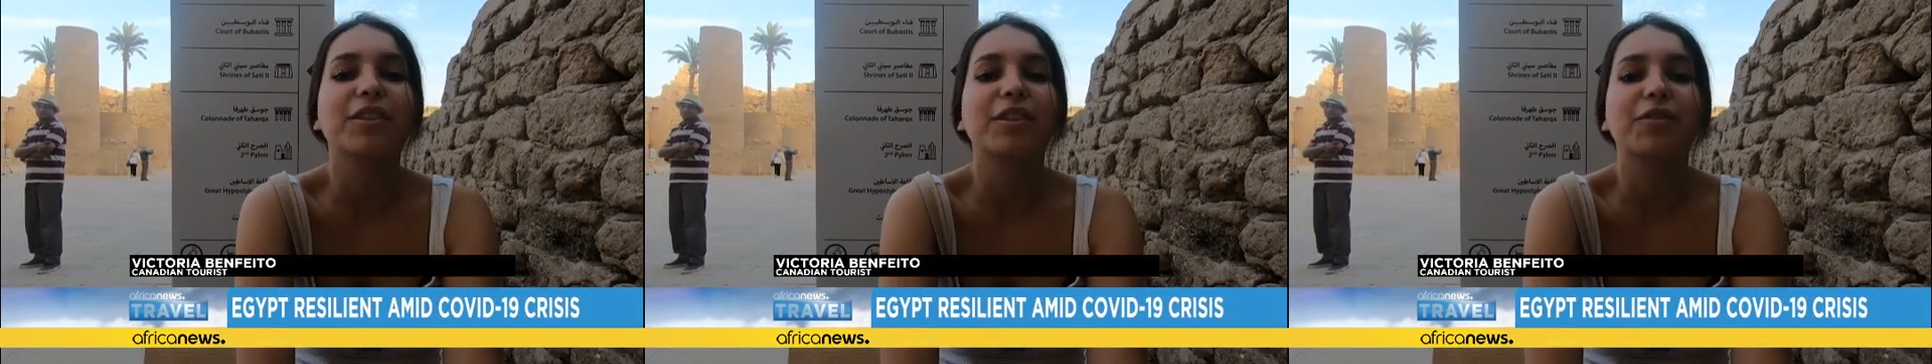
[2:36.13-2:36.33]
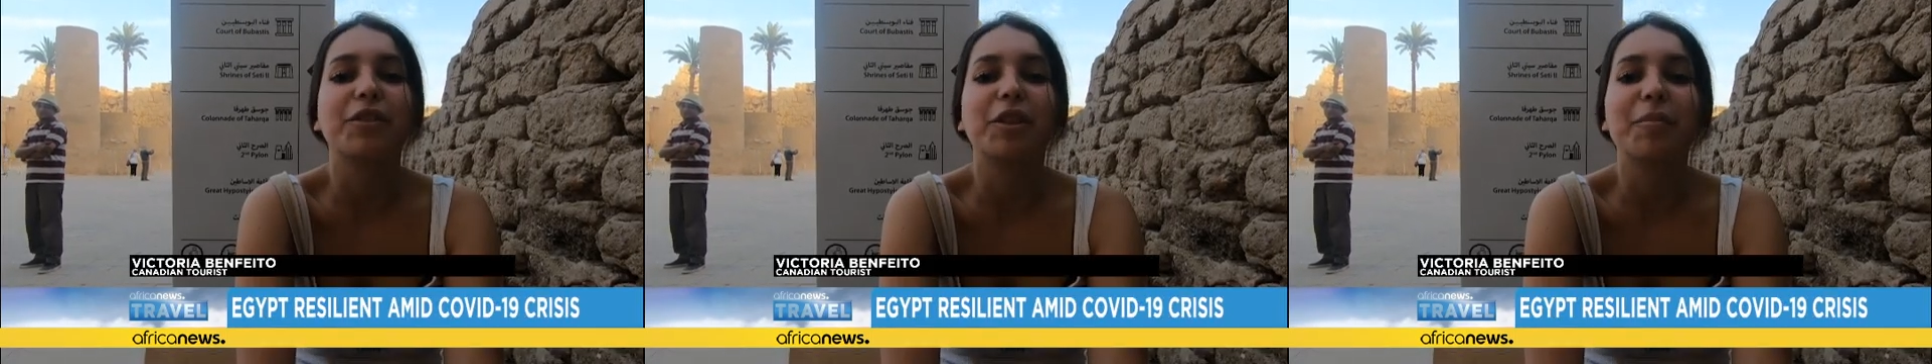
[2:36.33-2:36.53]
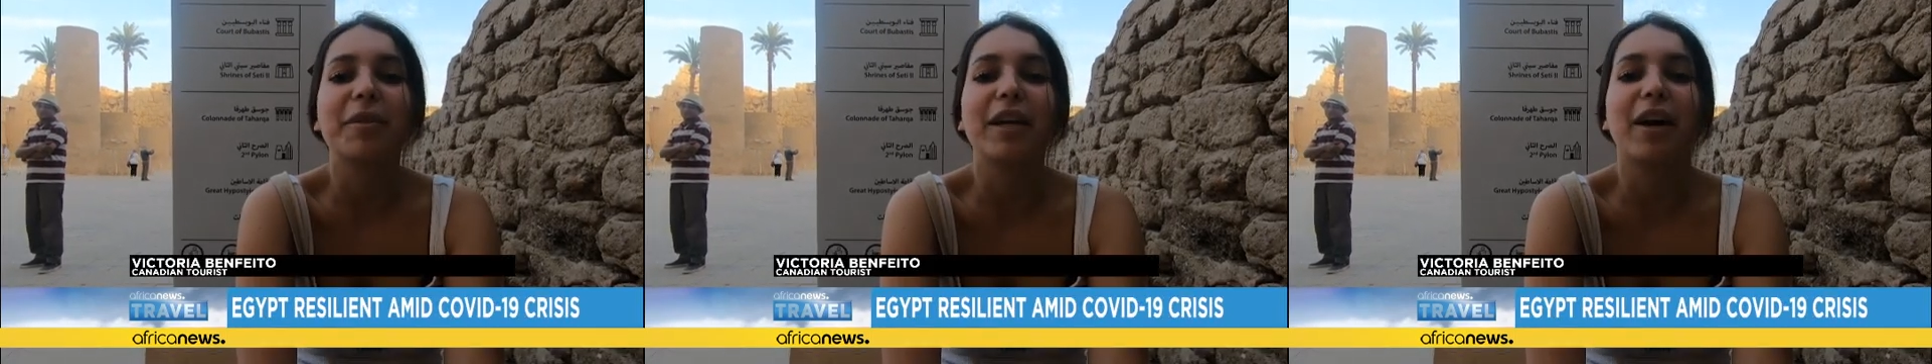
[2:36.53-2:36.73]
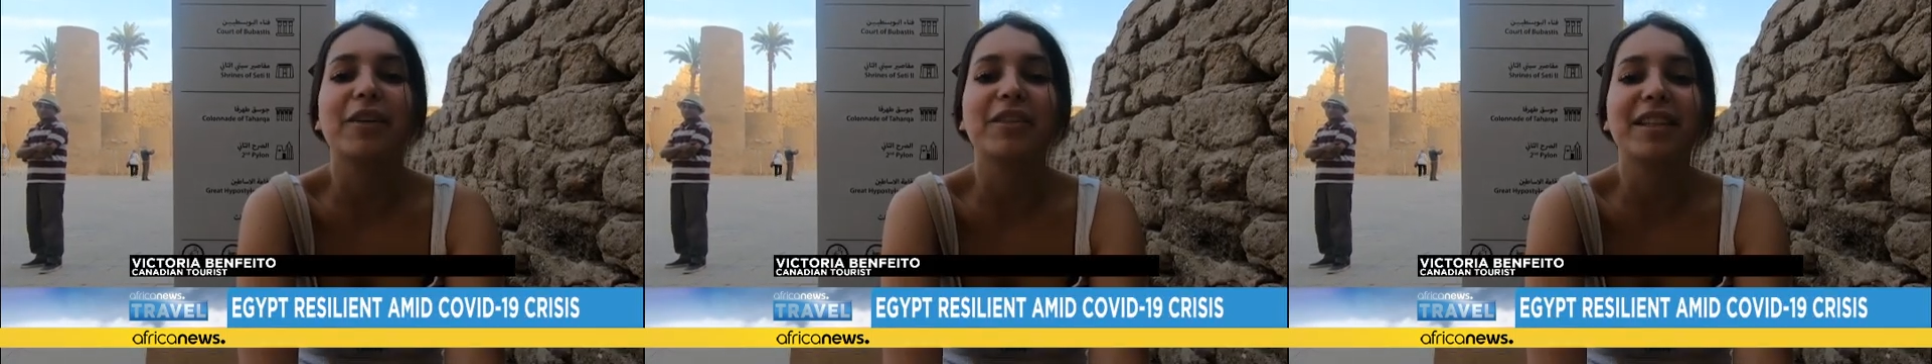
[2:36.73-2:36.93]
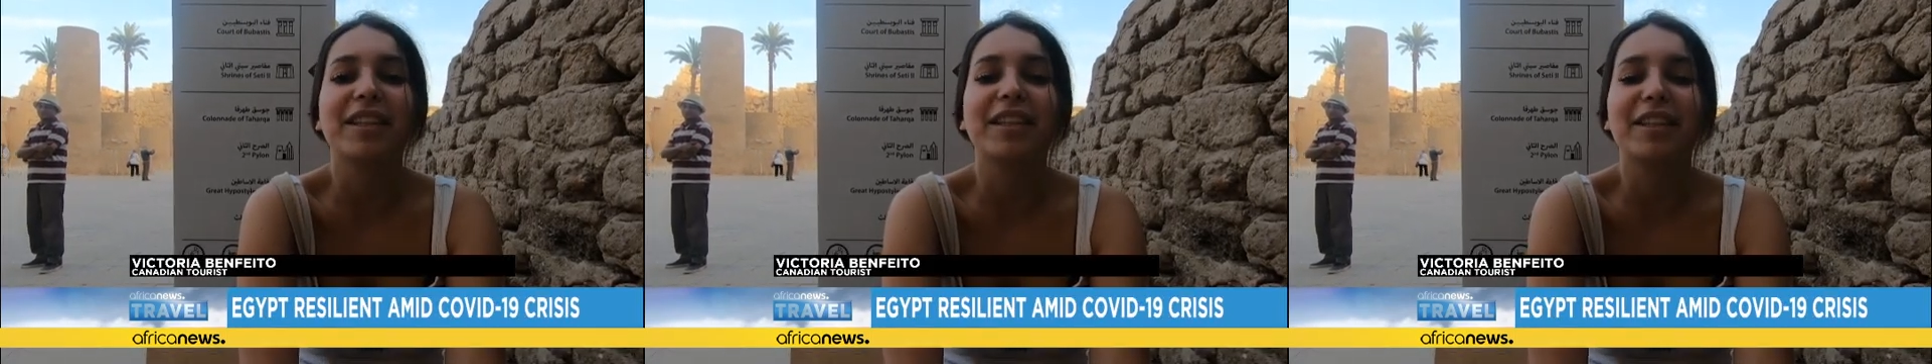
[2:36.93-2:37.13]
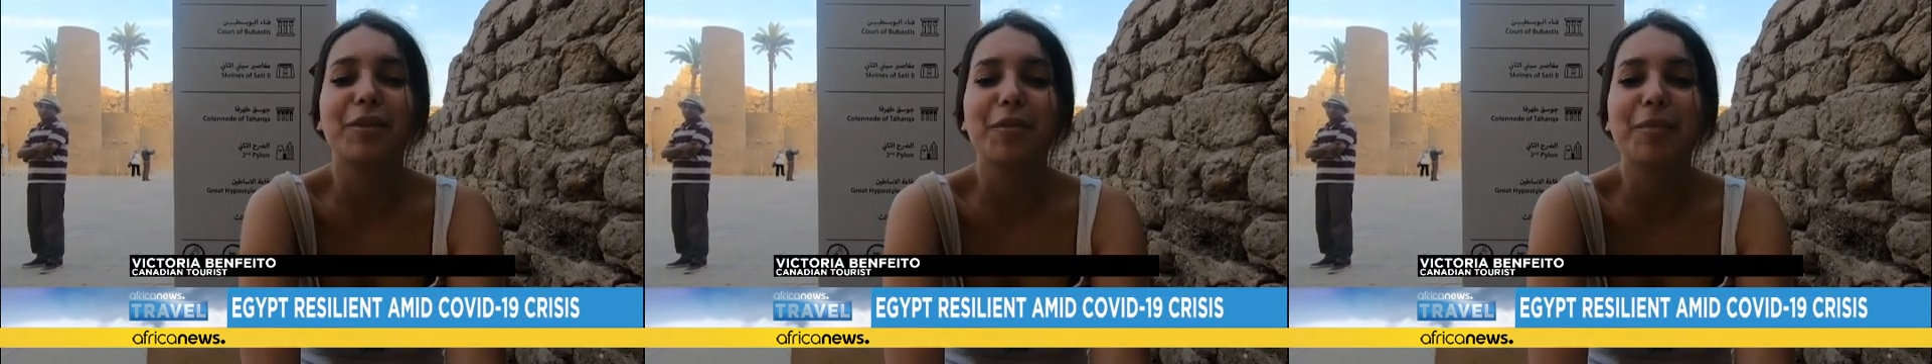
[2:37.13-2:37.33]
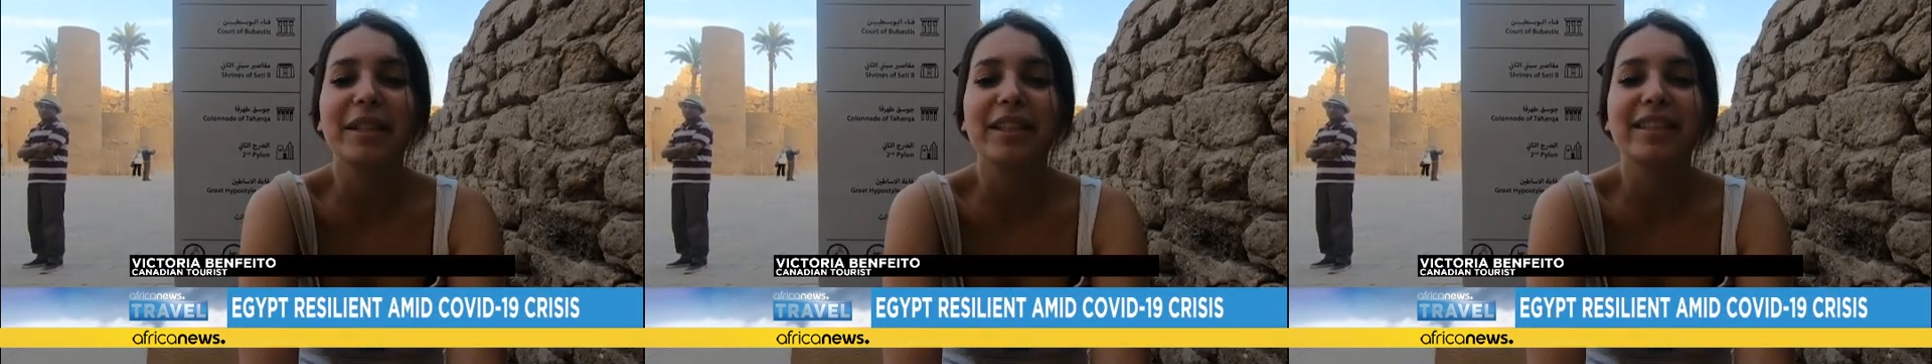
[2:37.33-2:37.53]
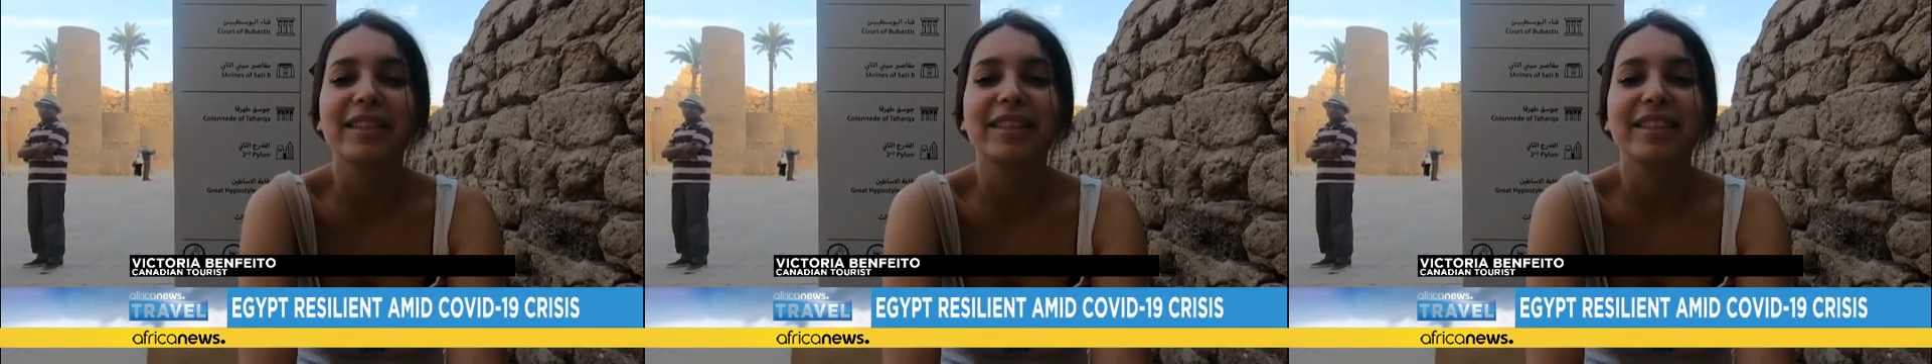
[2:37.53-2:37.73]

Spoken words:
to freak me out a little bit.